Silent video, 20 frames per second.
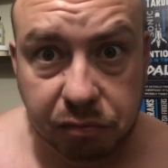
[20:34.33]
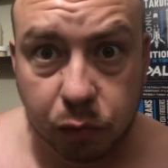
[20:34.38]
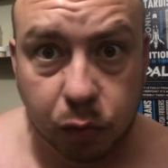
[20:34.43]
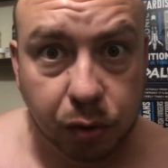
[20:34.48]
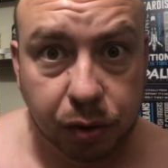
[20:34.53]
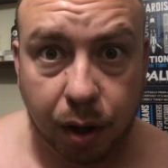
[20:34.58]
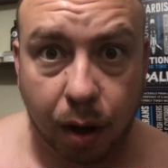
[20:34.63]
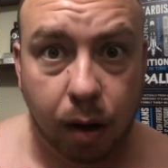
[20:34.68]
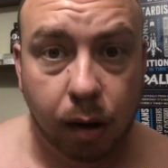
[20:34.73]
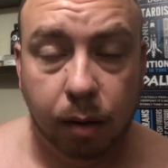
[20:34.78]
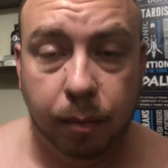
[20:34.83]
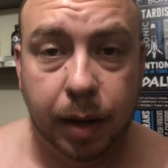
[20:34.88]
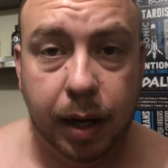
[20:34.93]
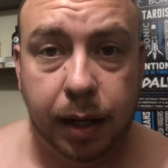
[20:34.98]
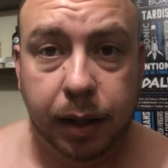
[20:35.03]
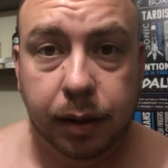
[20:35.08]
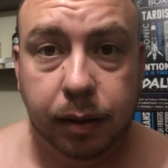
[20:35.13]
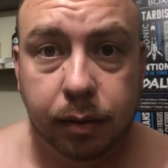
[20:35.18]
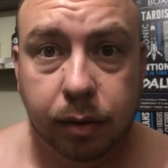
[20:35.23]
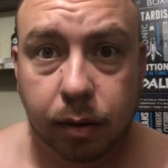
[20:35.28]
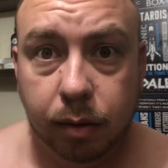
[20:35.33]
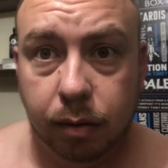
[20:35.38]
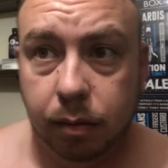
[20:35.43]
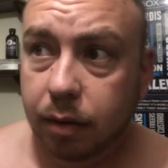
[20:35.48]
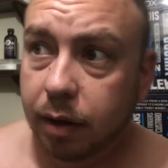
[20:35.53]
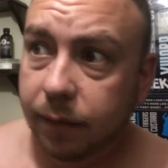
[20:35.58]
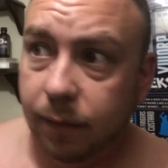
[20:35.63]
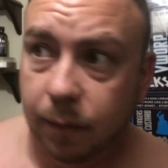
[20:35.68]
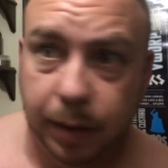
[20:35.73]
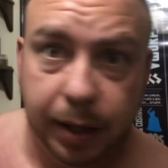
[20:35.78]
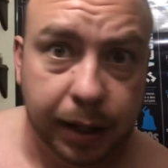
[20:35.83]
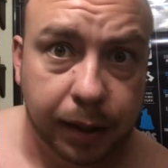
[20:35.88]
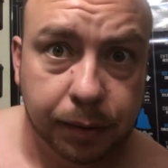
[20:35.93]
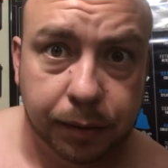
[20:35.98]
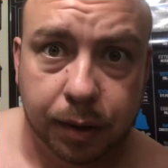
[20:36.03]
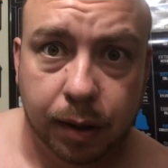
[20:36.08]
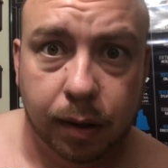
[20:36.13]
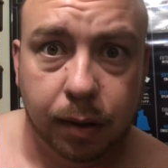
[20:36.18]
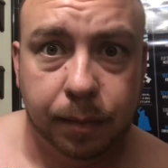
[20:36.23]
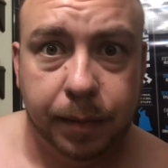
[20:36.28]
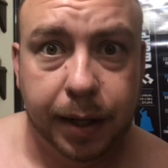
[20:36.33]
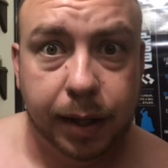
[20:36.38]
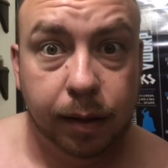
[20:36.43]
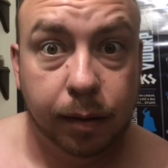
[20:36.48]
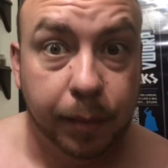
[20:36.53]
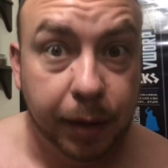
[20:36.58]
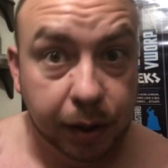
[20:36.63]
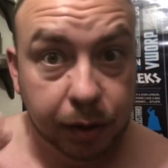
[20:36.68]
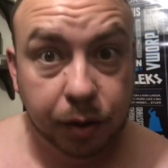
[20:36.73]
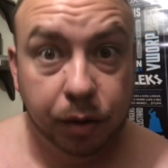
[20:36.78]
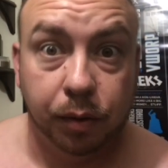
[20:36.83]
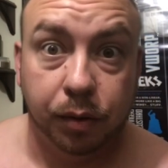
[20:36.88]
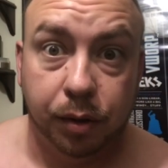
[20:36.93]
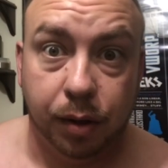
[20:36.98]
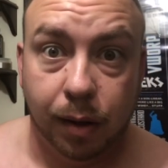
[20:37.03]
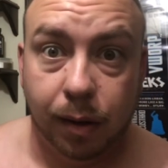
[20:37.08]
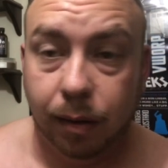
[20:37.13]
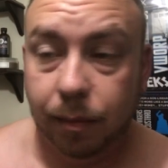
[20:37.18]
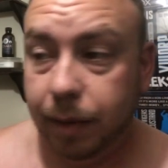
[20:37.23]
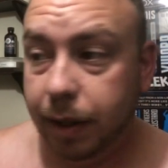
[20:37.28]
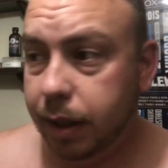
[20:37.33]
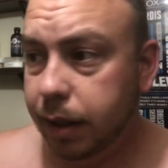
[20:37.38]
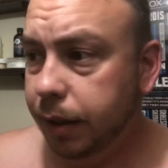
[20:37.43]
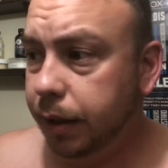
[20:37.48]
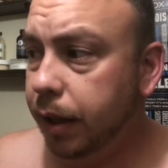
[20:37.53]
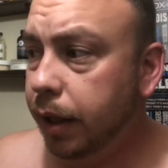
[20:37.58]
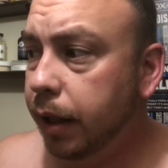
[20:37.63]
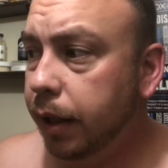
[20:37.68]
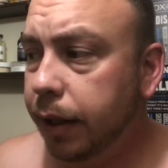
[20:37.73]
we'll talk about it, or everybody will talk about it, or me and you can talk about it.